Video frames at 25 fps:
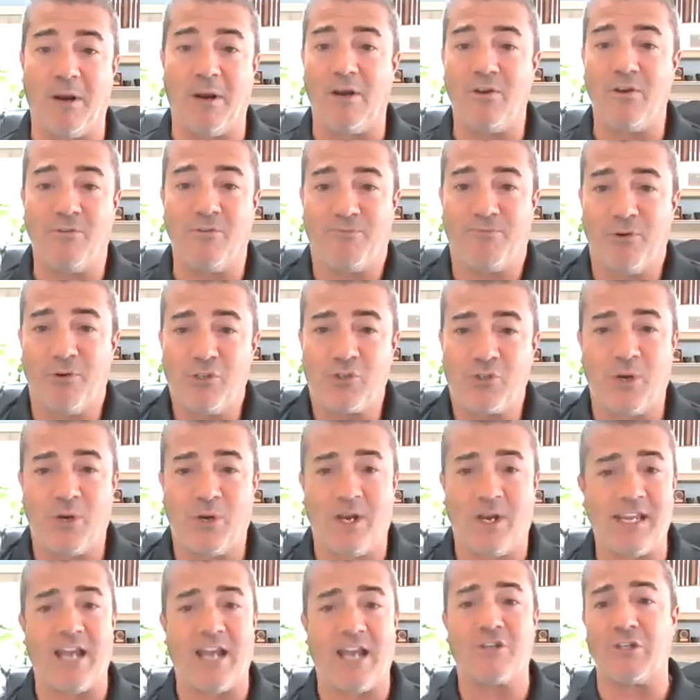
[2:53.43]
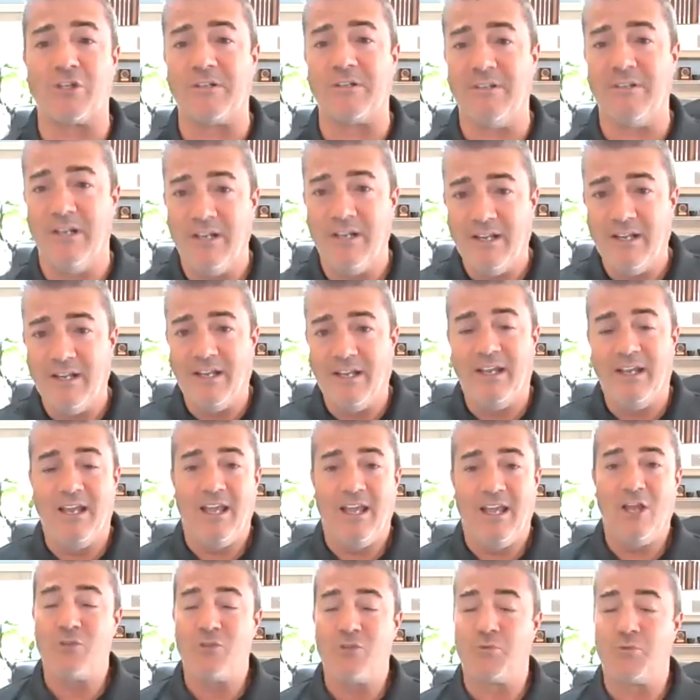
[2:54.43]
Your first transaction
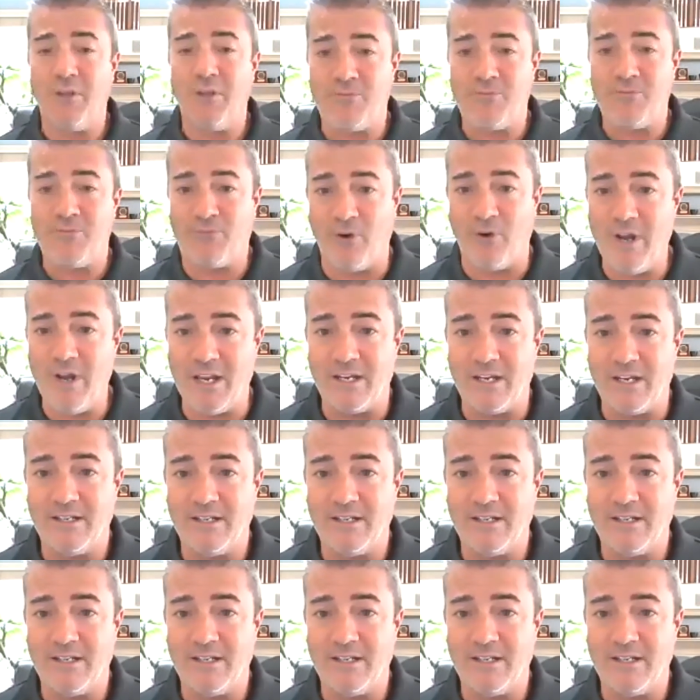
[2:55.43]
is really free.